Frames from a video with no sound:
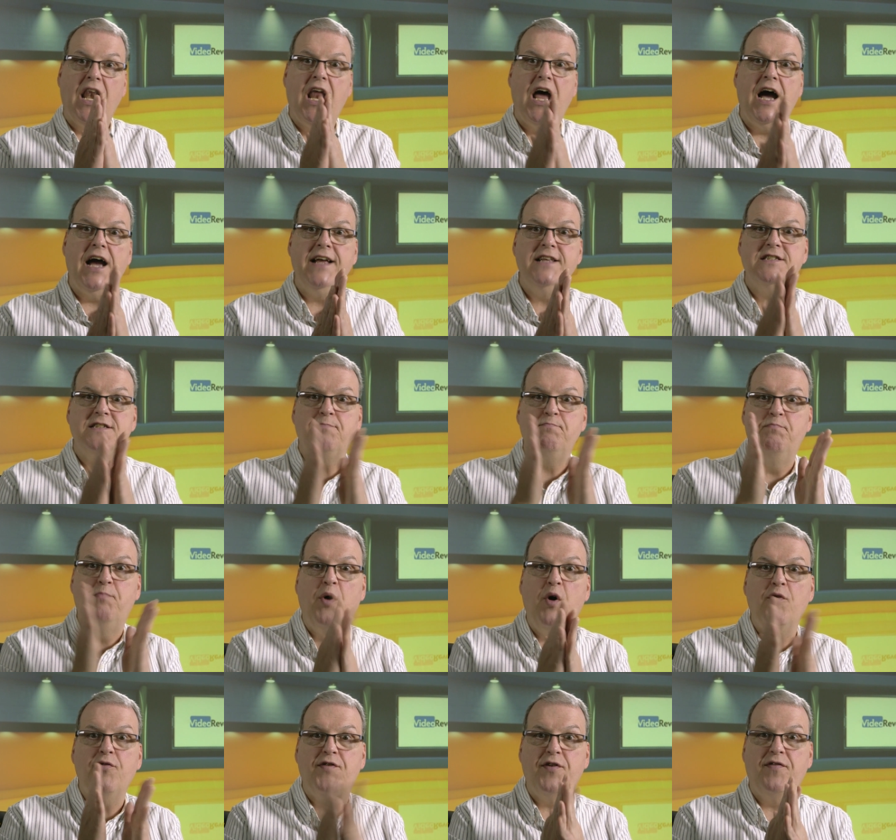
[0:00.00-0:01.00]
lines
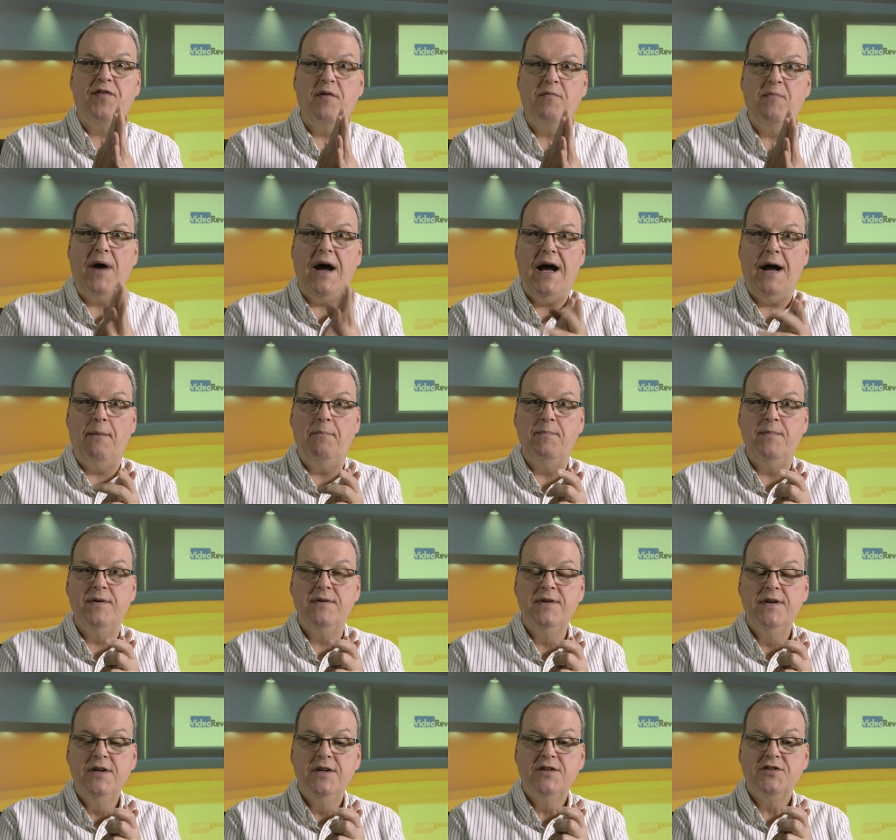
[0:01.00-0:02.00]
both of them up.
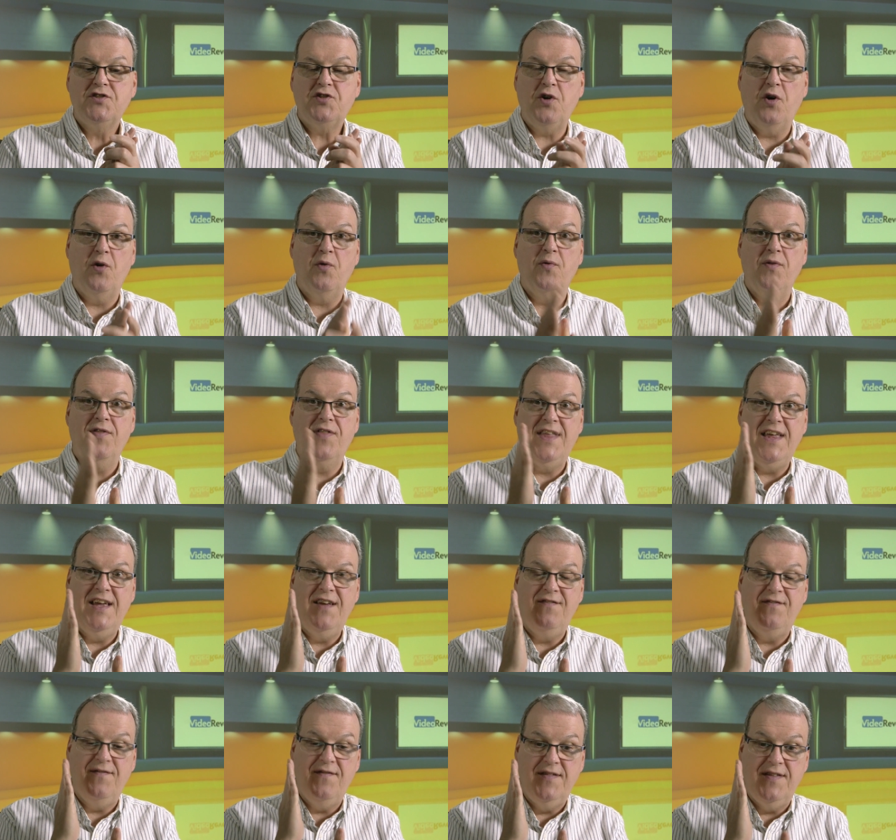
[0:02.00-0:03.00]
So
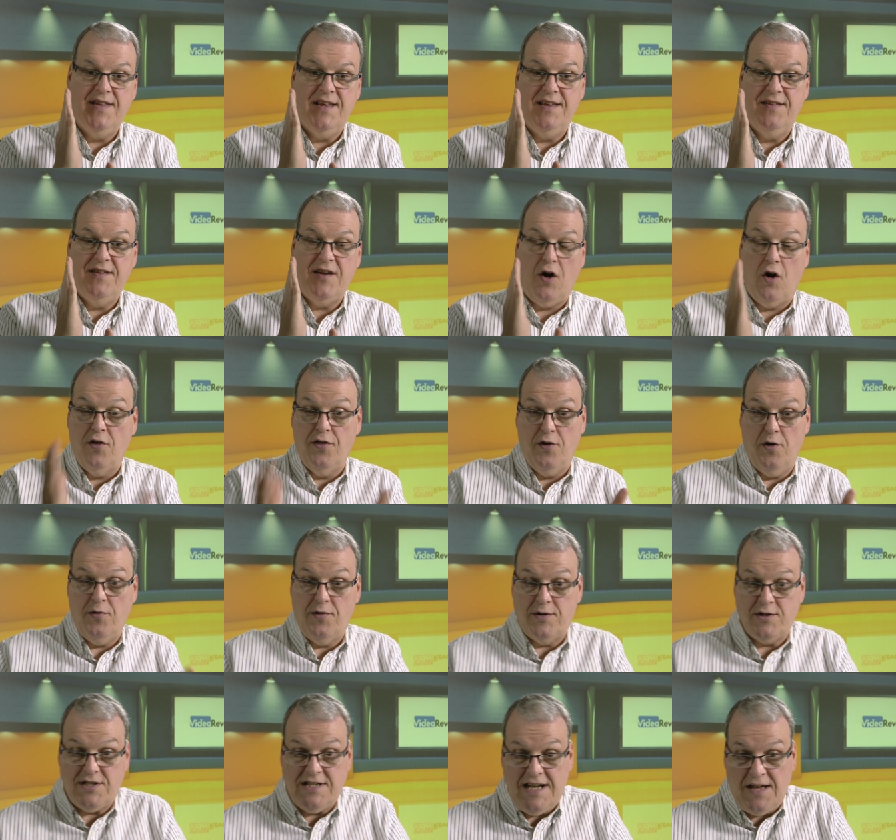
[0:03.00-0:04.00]
the although
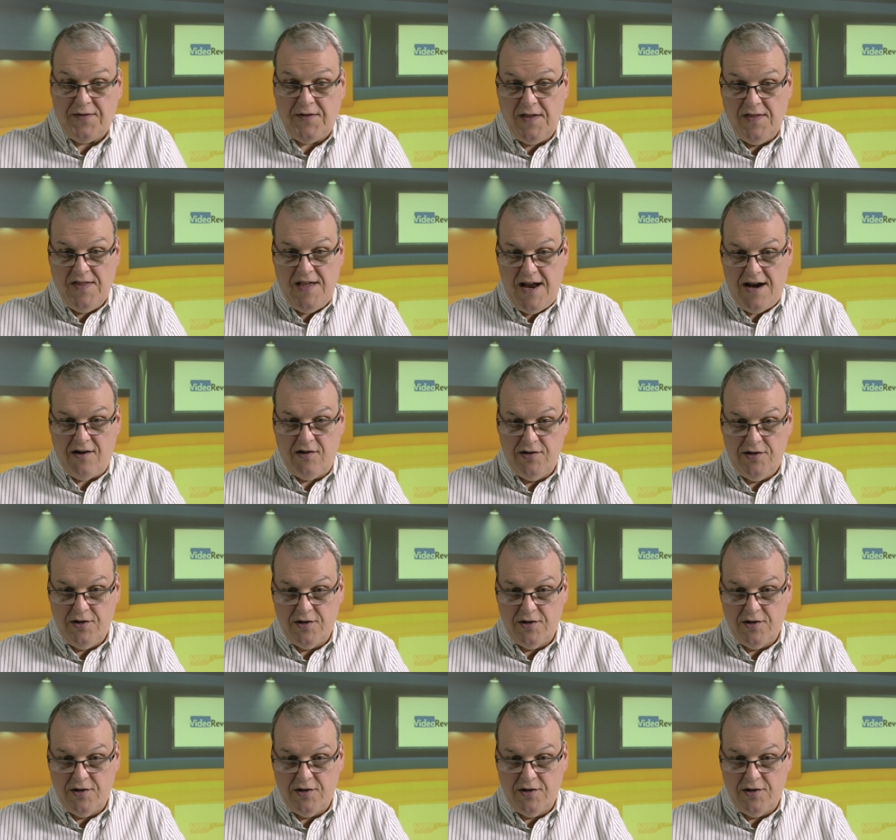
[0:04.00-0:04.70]
there's nothing there,